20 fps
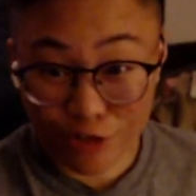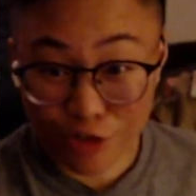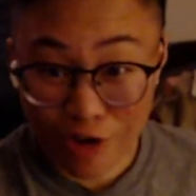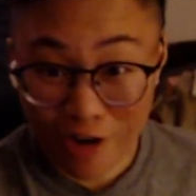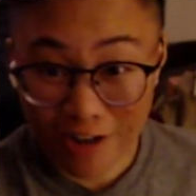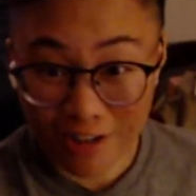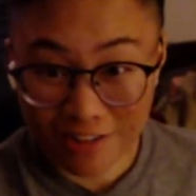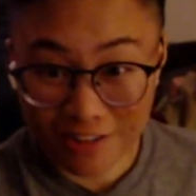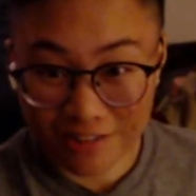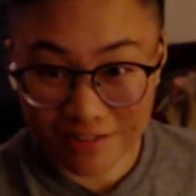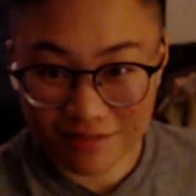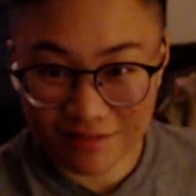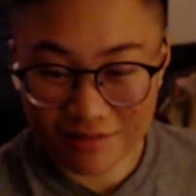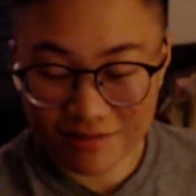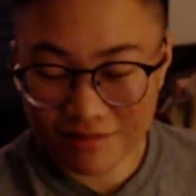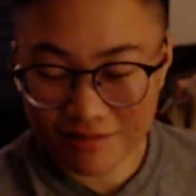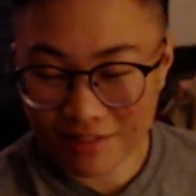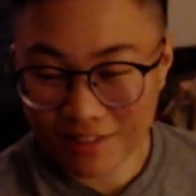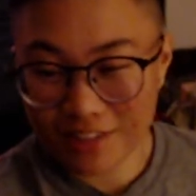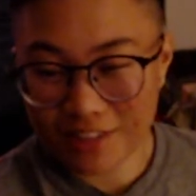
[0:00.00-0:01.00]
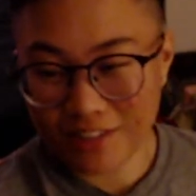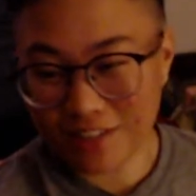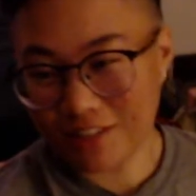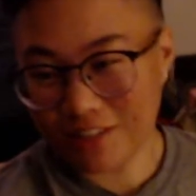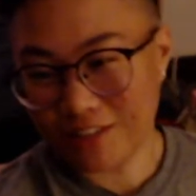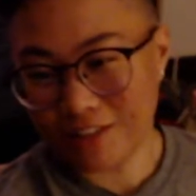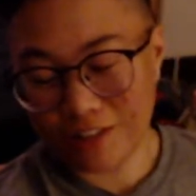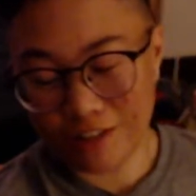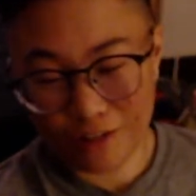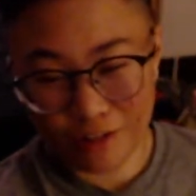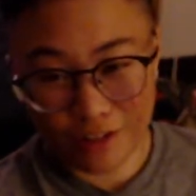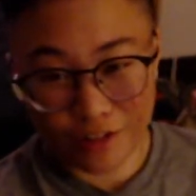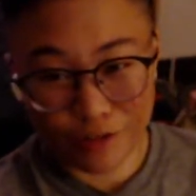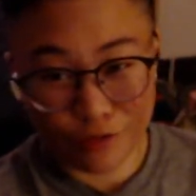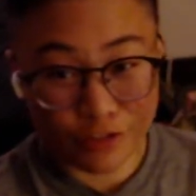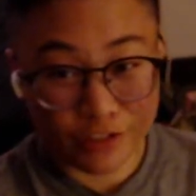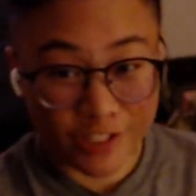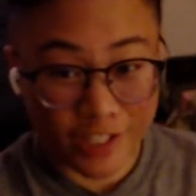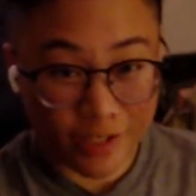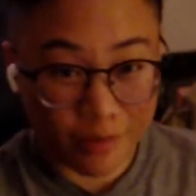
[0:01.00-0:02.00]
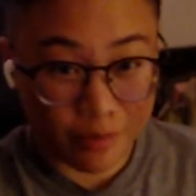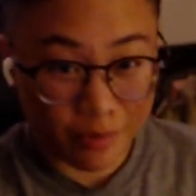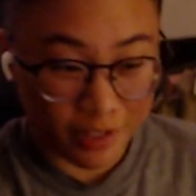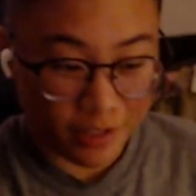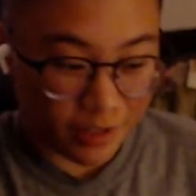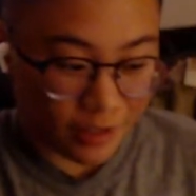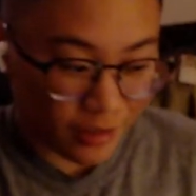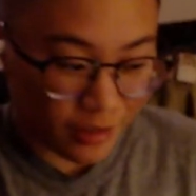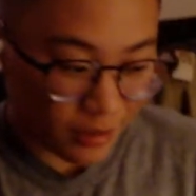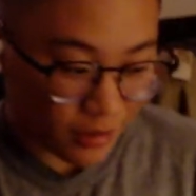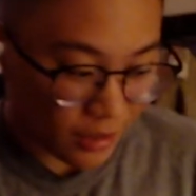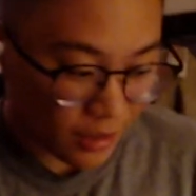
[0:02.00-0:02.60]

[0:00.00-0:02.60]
on. Every time I like